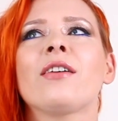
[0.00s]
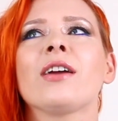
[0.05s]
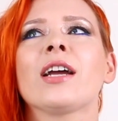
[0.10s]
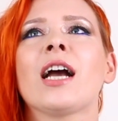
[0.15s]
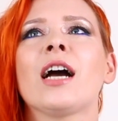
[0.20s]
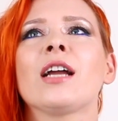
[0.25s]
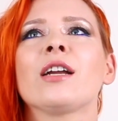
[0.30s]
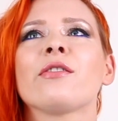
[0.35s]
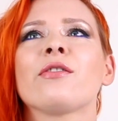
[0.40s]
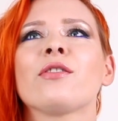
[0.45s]

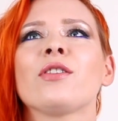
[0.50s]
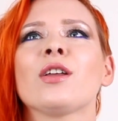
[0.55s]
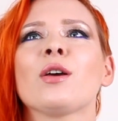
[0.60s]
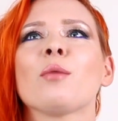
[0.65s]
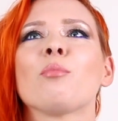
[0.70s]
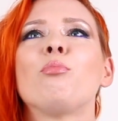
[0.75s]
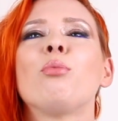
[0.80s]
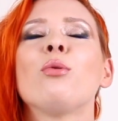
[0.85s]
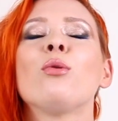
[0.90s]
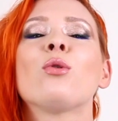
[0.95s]
kind
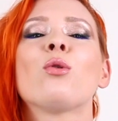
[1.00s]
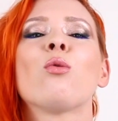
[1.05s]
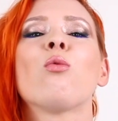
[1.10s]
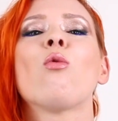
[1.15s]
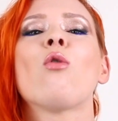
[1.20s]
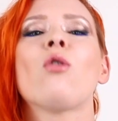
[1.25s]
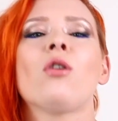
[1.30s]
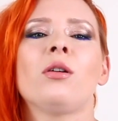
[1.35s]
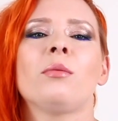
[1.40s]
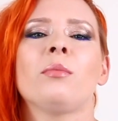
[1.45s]
of
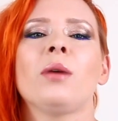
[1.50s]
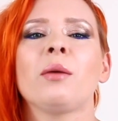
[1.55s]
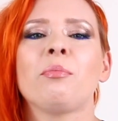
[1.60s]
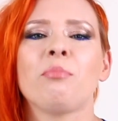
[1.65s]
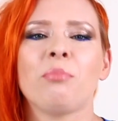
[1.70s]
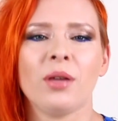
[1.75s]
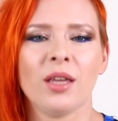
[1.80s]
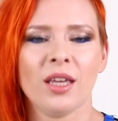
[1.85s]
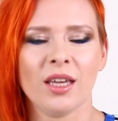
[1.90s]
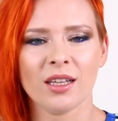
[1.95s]
bookworm
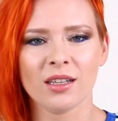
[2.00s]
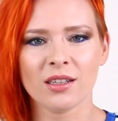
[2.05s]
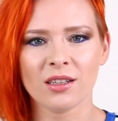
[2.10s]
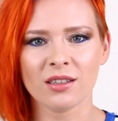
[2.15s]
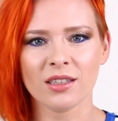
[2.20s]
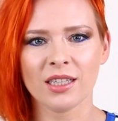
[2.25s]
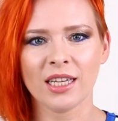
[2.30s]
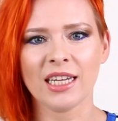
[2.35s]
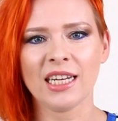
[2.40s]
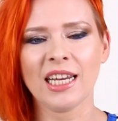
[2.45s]

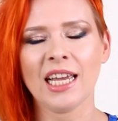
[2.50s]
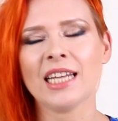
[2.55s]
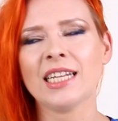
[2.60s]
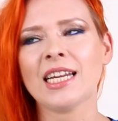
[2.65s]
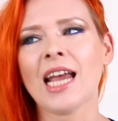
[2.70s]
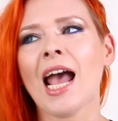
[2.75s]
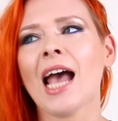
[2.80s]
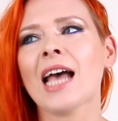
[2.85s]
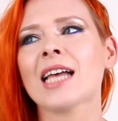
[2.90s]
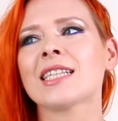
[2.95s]
appeal. It
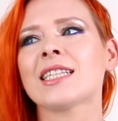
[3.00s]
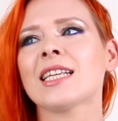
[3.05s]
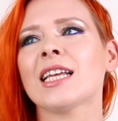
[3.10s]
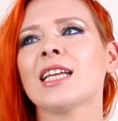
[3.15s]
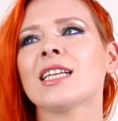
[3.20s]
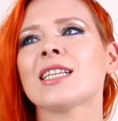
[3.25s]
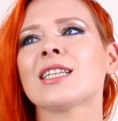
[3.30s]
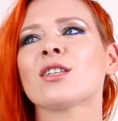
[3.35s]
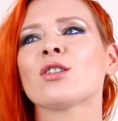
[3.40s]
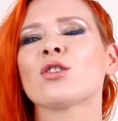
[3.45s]
has
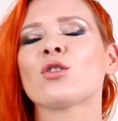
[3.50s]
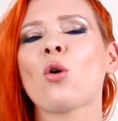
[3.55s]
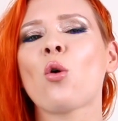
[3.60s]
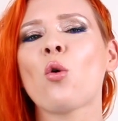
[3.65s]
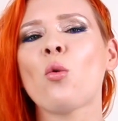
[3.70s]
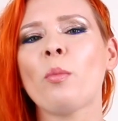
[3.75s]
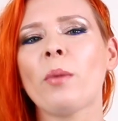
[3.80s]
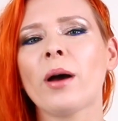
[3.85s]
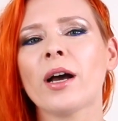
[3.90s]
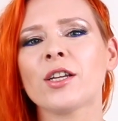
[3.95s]

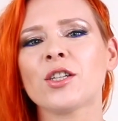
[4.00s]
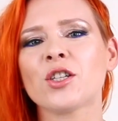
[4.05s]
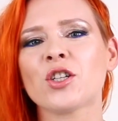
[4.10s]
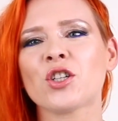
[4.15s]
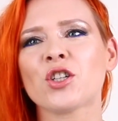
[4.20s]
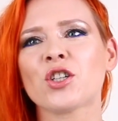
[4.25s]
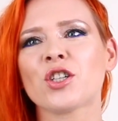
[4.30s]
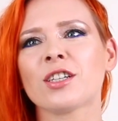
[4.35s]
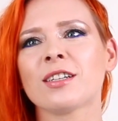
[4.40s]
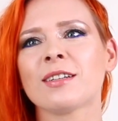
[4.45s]
so
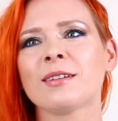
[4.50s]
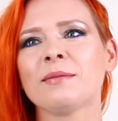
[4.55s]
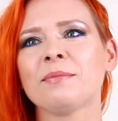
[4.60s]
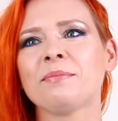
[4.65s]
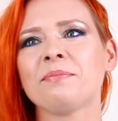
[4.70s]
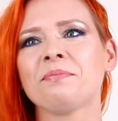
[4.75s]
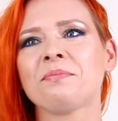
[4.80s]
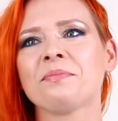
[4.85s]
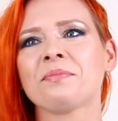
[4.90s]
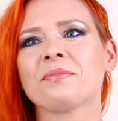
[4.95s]
much
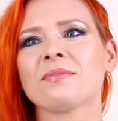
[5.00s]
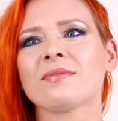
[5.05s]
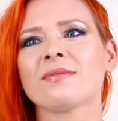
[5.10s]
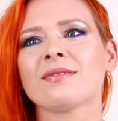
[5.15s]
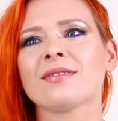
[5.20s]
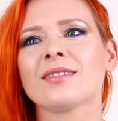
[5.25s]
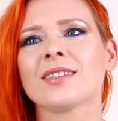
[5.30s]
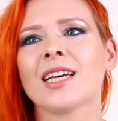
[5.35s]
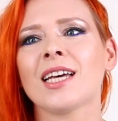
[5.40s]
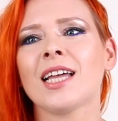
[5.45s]

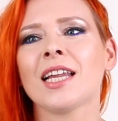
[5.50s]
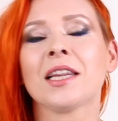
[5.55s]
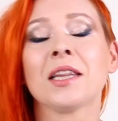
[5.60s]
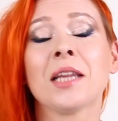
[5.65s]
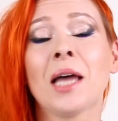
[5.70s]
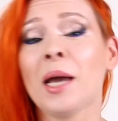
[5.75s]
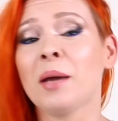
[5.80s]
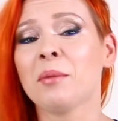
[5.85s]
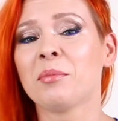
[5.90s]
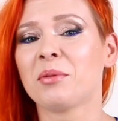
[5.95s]

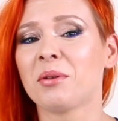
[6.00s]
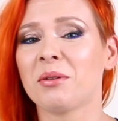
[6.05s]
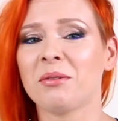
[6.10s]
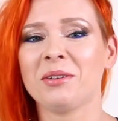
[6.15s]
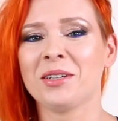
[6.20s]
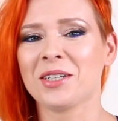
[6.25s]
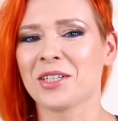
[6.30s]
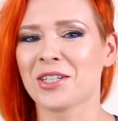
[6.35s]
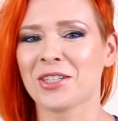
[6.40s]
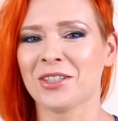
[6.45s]

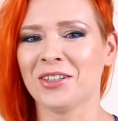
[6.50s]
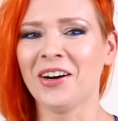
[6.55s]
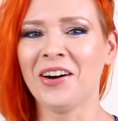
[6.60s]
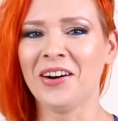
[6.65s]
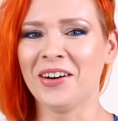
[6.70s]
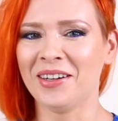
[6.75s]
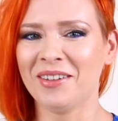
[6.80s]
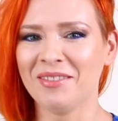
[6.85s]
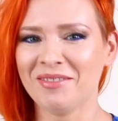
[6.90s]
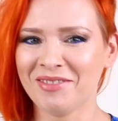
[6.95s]
library
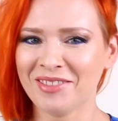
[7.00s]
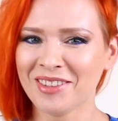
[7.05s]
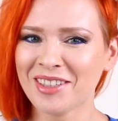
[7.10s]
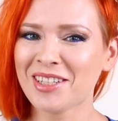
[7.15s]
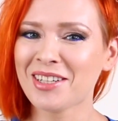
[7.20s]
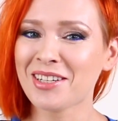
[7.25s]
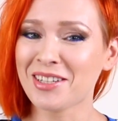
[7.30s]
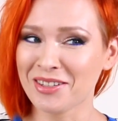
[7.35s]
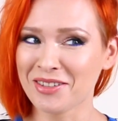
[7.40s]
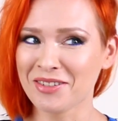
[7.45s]
charm
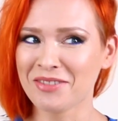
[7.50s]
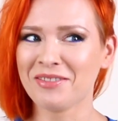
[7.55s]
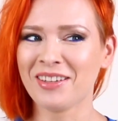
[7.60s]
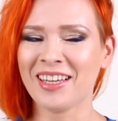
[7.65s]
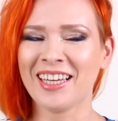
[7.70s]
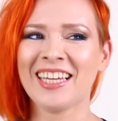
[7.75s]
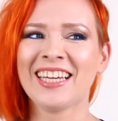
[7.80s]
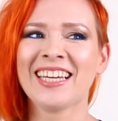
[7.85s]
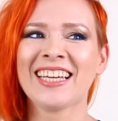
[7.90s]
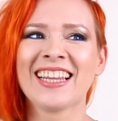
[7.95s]
to
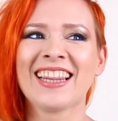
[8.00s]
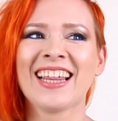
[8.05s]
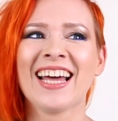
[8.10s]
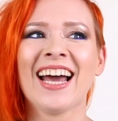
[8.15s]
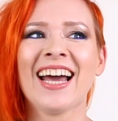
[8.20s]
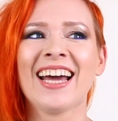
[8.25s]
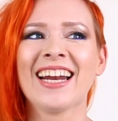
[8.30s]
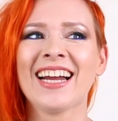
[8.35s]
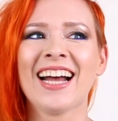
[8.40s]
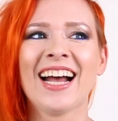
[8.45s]
me
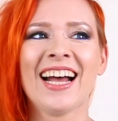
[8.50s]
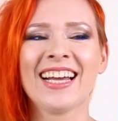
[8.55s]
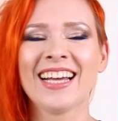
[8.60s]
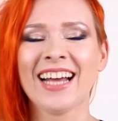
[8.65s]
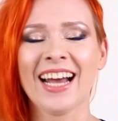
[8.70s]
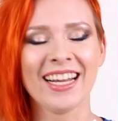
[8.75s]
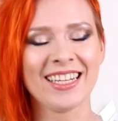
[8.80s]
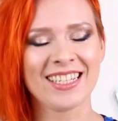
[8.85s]
that I